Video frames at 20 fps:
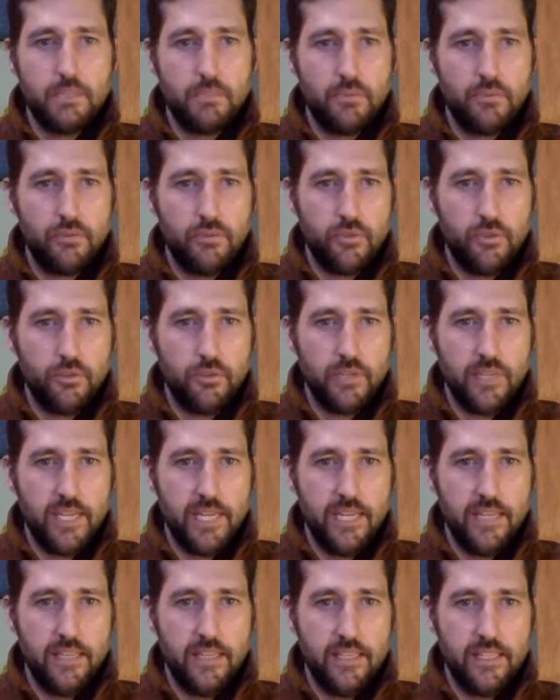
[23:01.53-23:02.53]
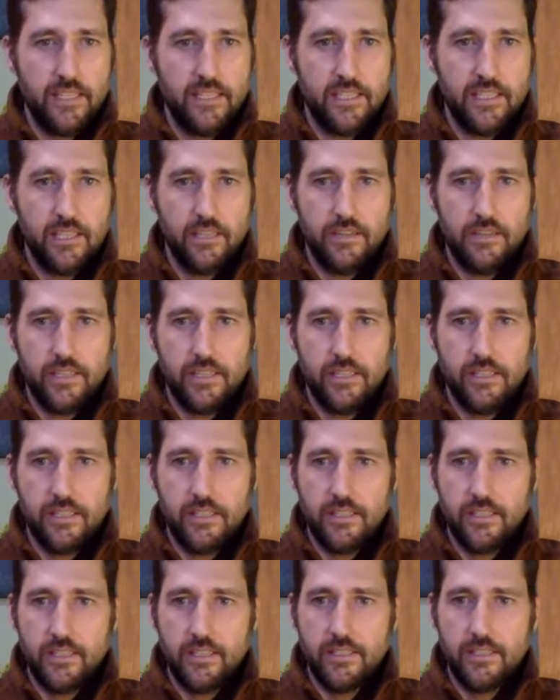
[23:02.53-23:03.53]
before we end this
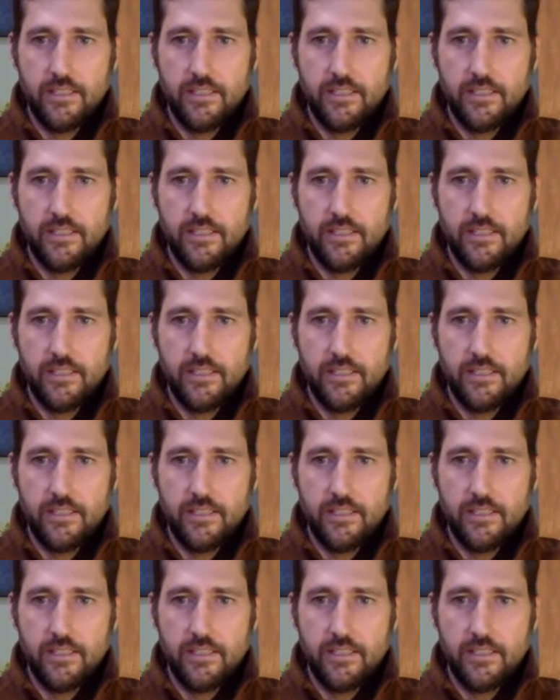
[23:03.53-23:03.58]
series?